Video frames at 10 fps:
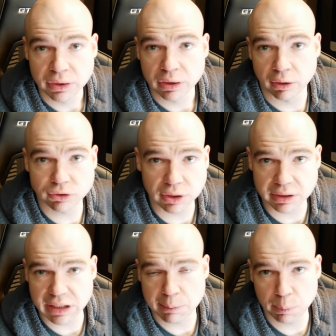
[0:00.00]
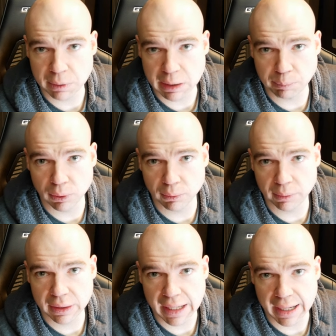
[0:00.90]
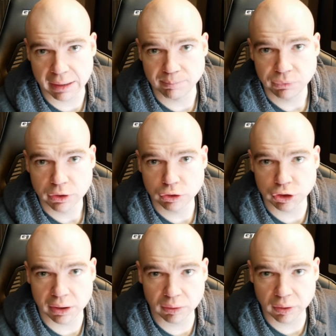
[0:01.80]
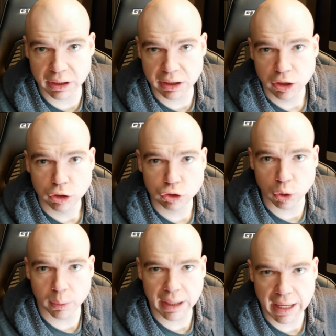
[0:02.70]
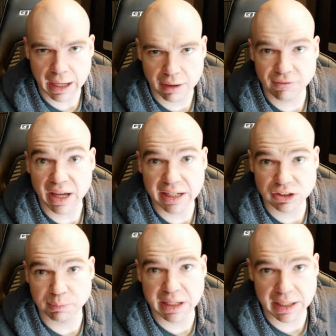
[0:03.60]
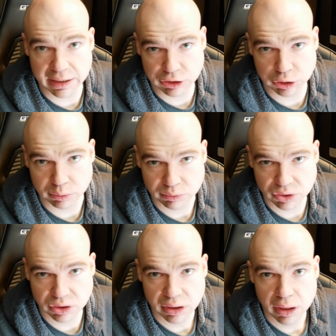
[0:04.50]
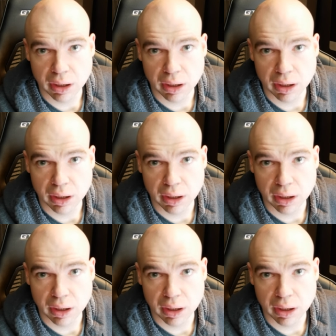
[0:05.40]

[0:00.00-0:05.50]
Those are the type of people that generally don't have as many issues.